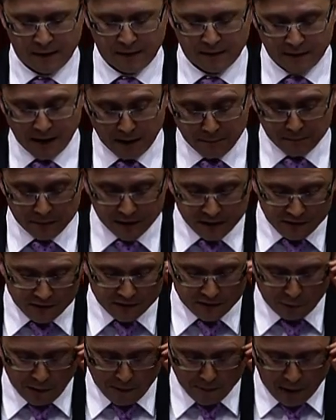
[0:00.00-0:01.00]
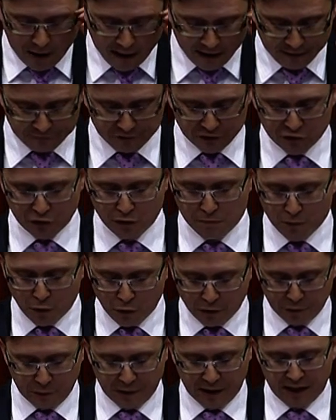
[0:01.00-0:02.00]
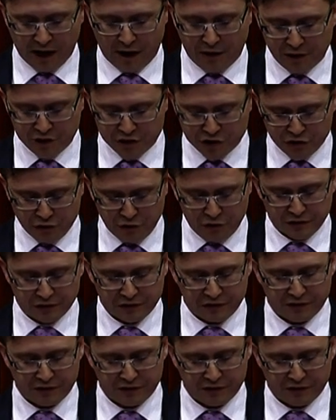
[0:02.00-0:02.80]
That means we might have to do more to encourage students